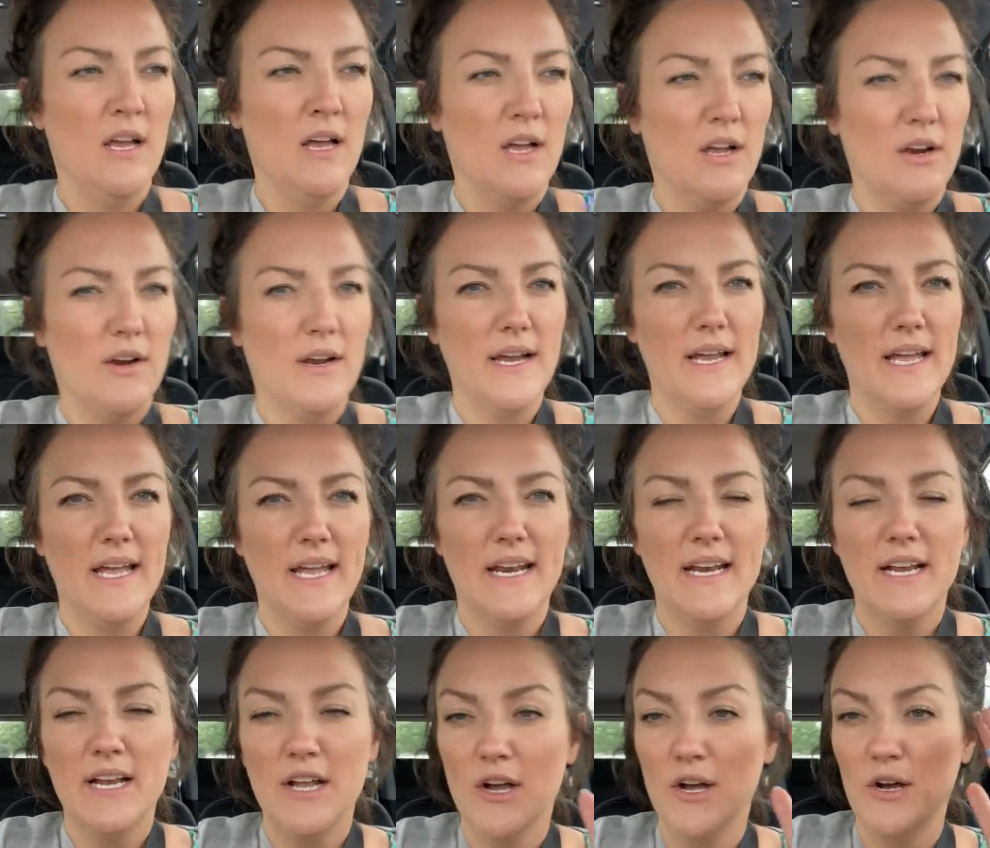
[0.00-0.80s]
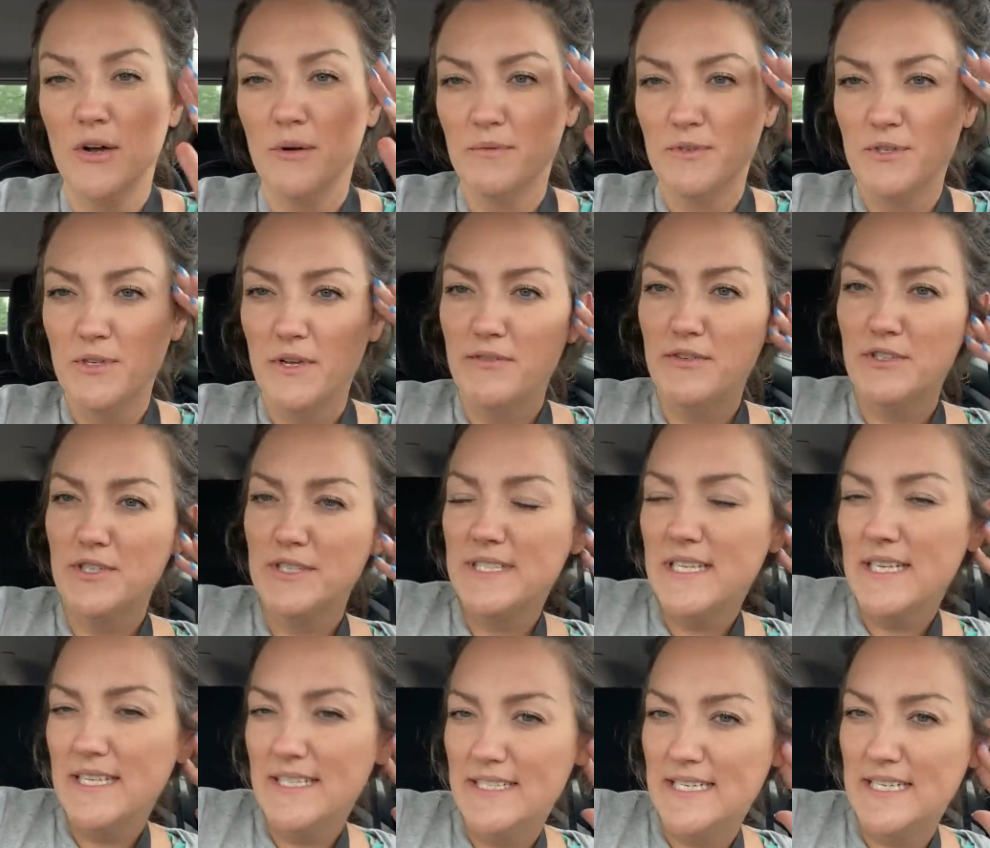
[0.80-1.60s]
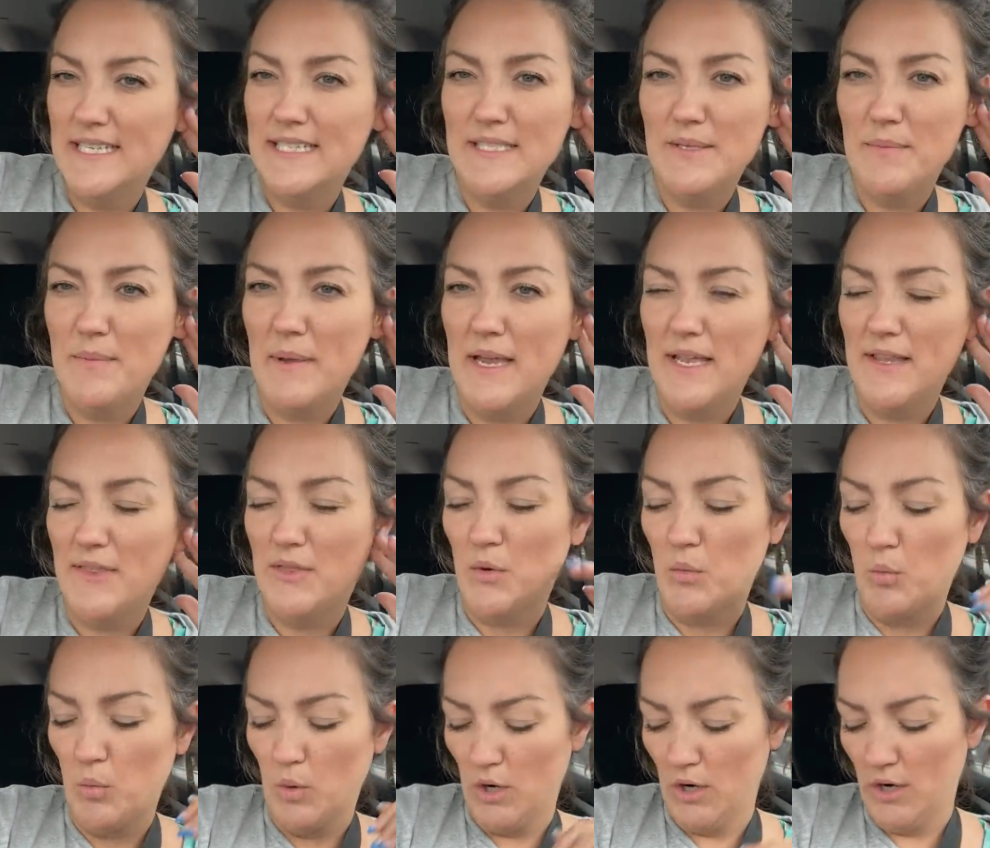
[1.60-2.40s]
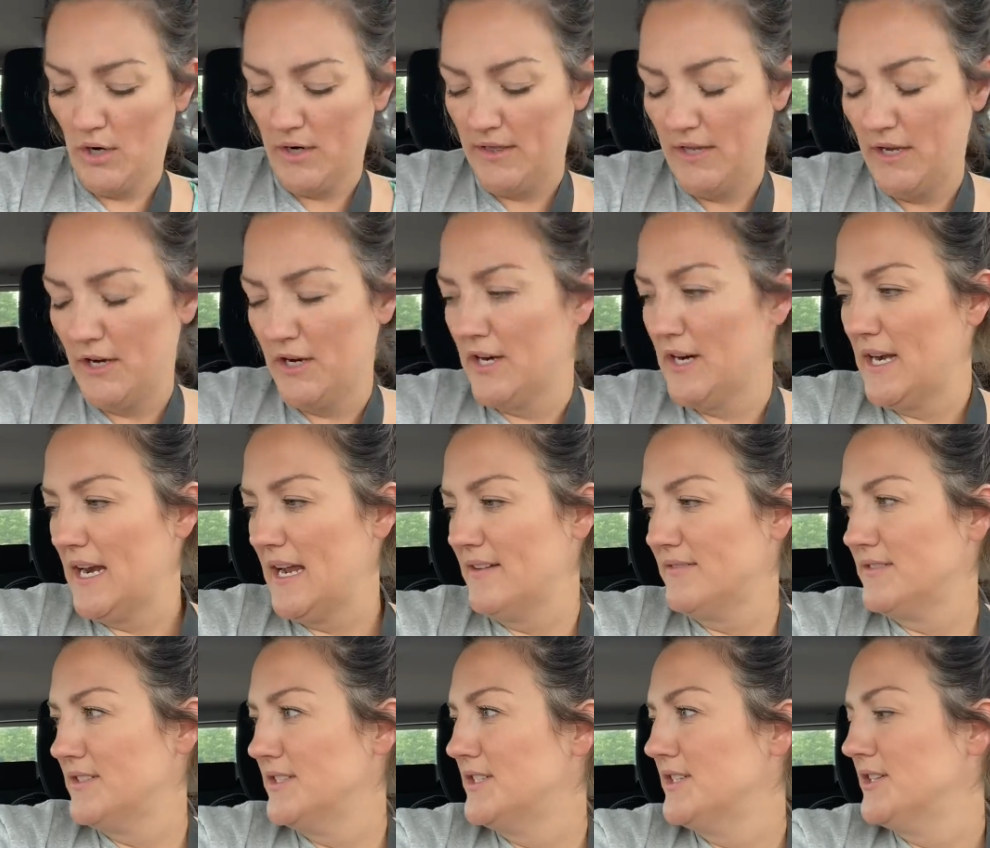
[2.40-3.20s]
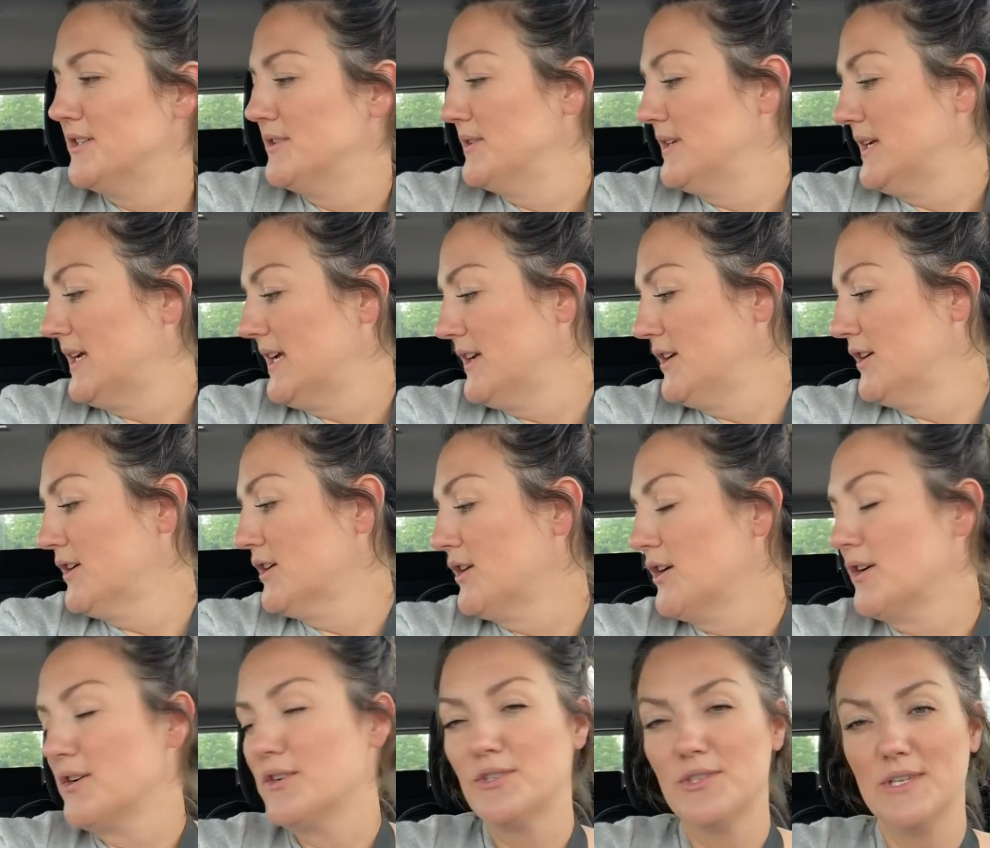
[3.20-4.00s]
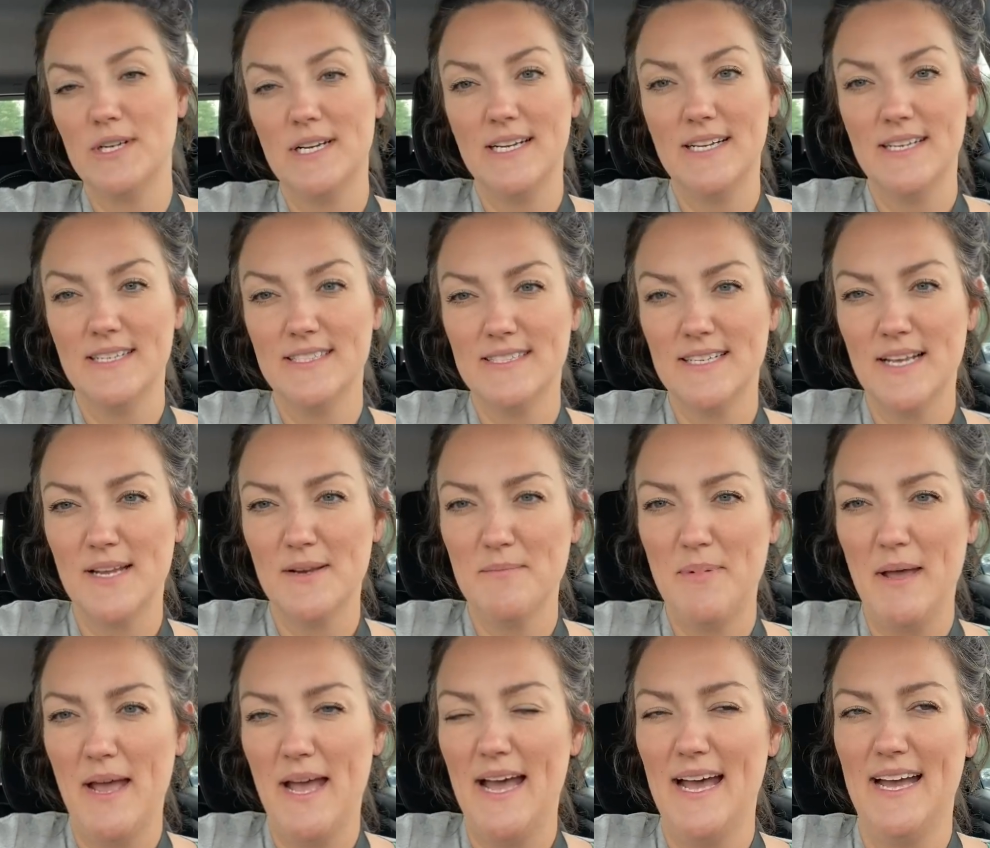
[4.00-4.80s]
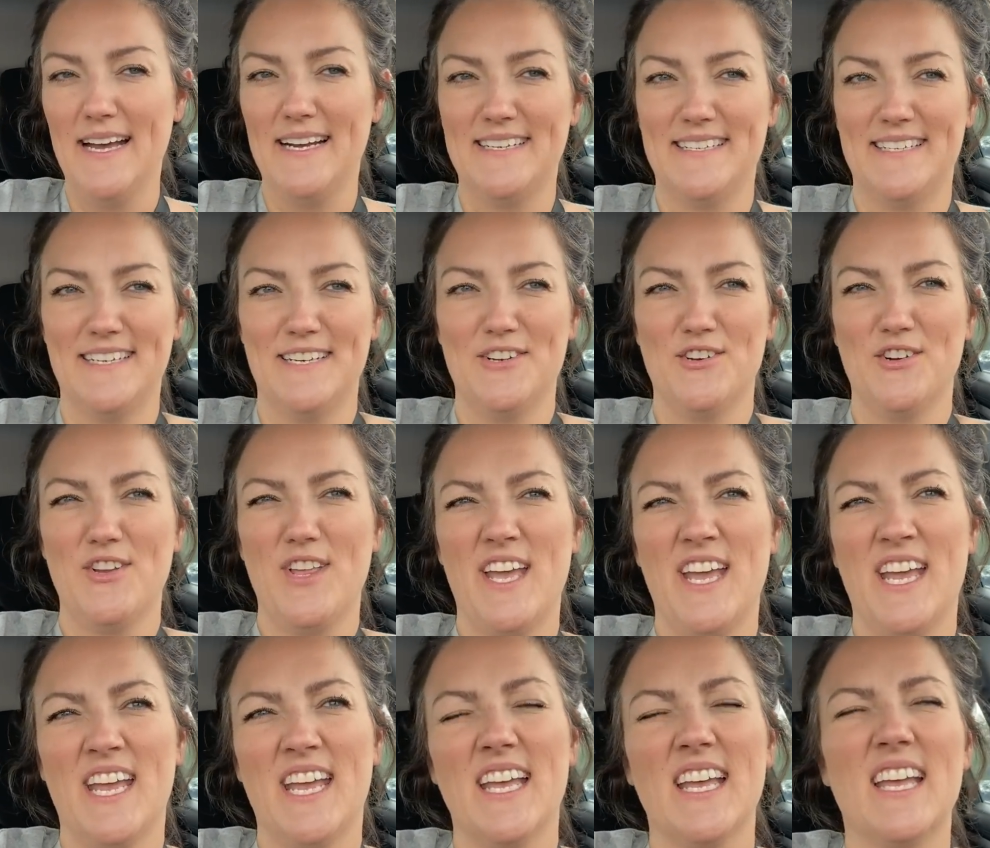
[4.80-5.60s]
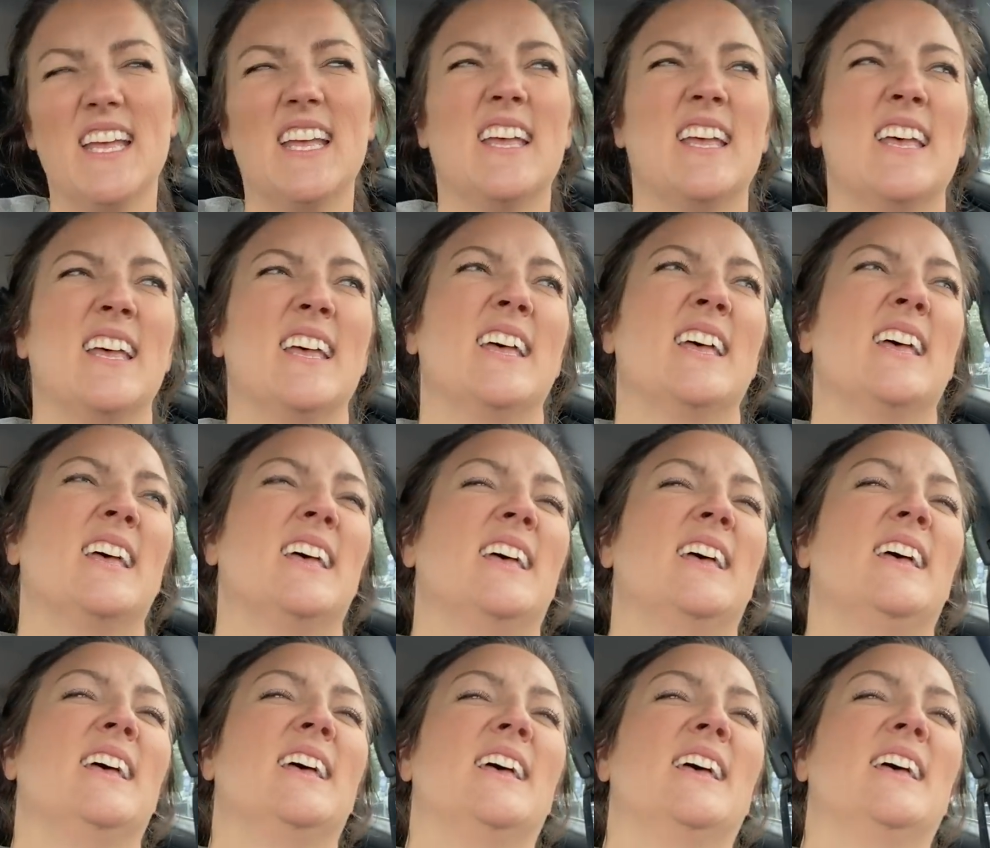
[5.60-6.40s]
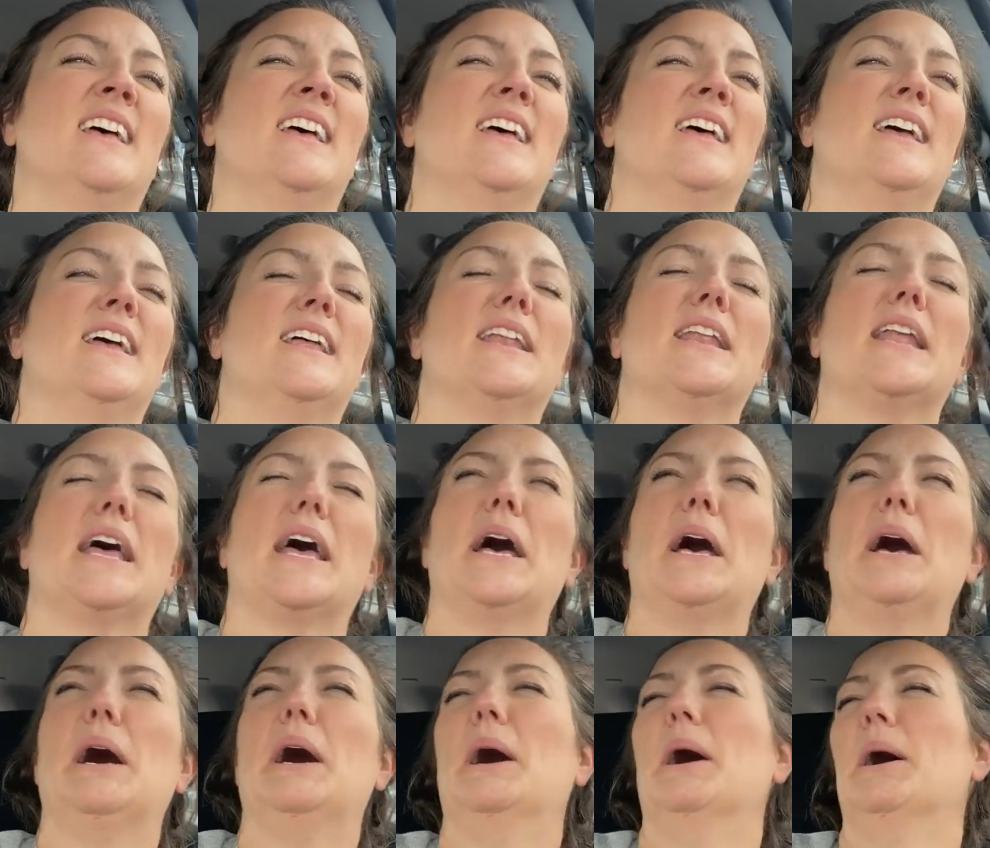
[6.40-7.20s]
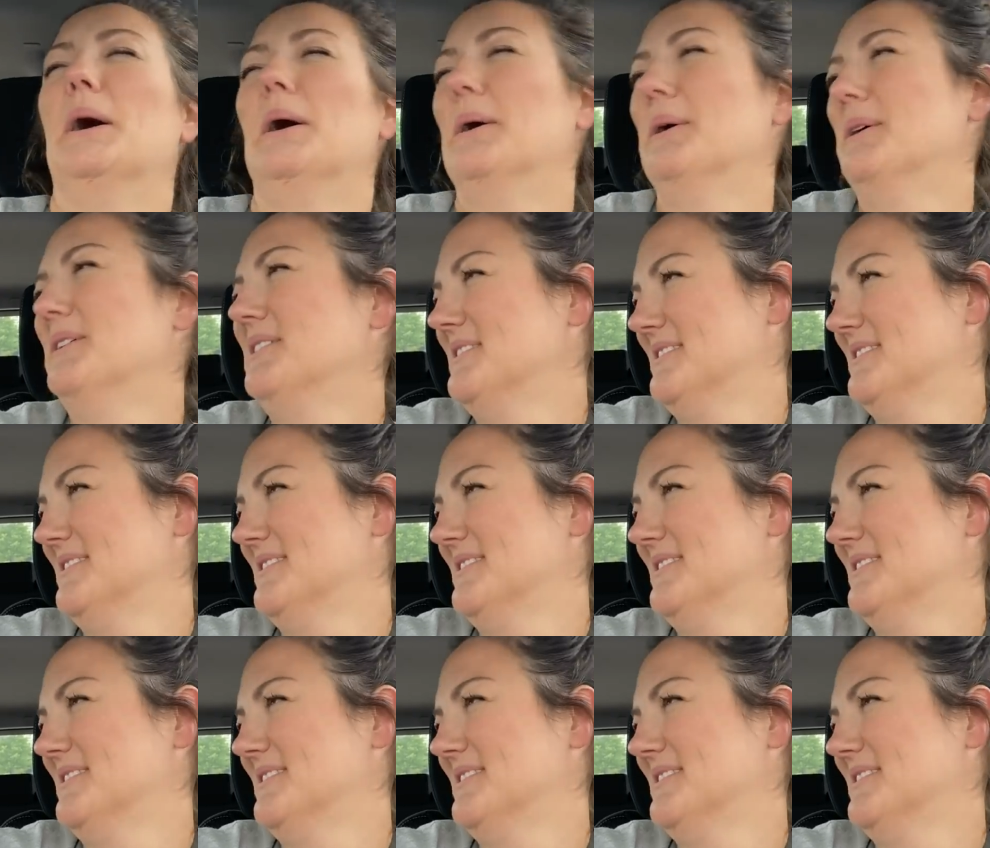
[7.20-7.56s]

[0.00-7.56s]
All right, heading home. Do you ever just anticipate the work that you're gonna have to do to get your groceries unpacked? And you're like, no.